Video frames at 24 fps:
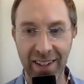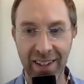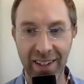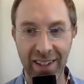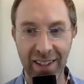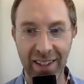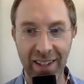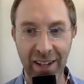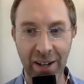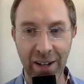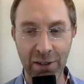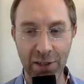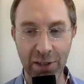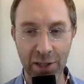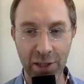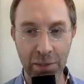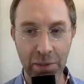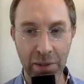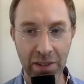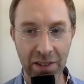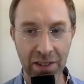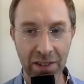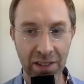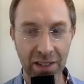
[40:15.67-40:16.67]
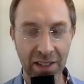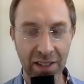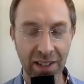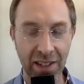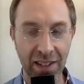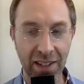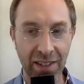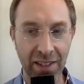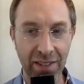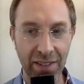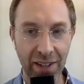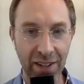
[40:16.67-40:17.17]
I was just about to say
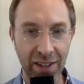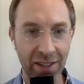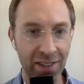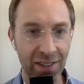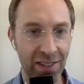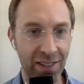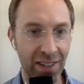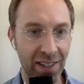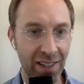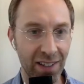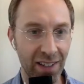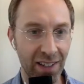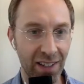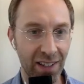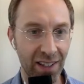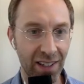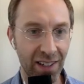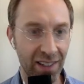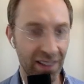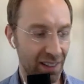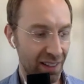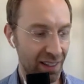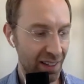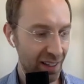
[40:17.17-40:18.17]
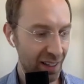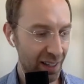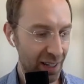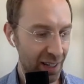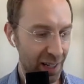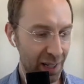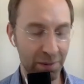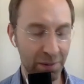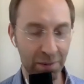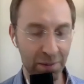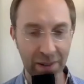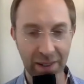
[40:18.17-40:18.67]
if I don't see any
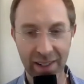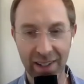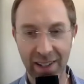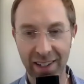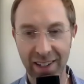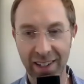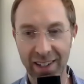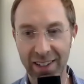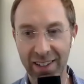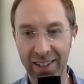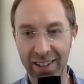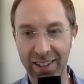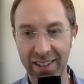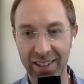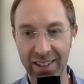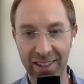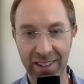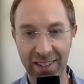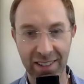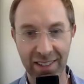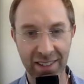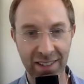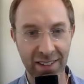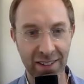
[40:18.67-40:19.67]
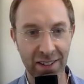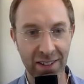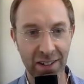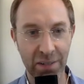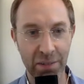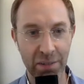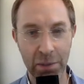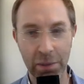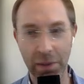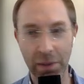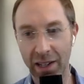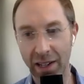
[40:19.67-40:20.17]
engagement, I'm gonna turn off
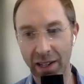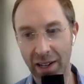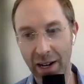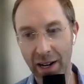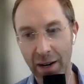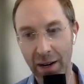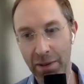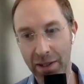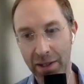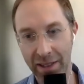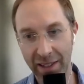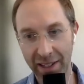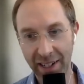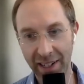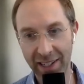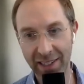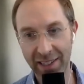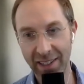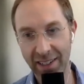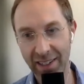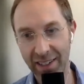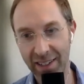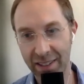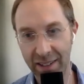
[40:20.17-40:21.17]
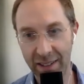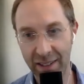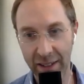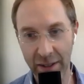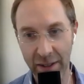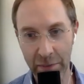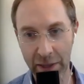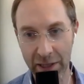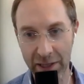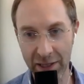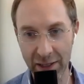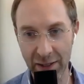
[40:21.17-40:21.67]
my mic and camera. And then I see a
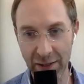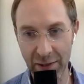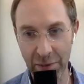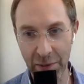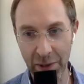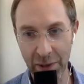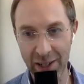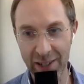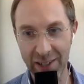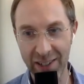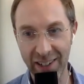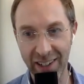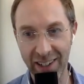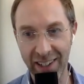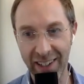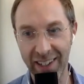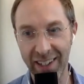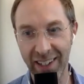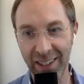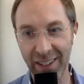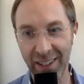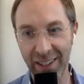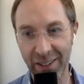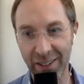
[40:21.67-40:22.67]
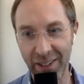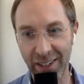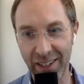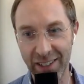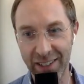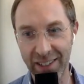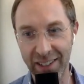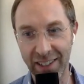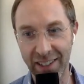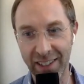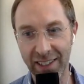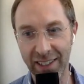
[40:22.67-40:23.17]
message from Audrey. Hello,
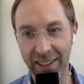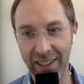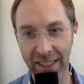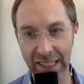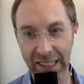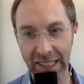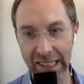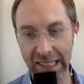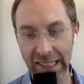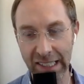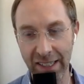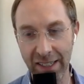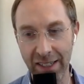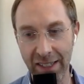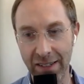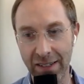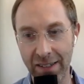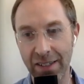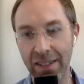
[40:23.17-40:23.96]
Audrey. Nice to see you.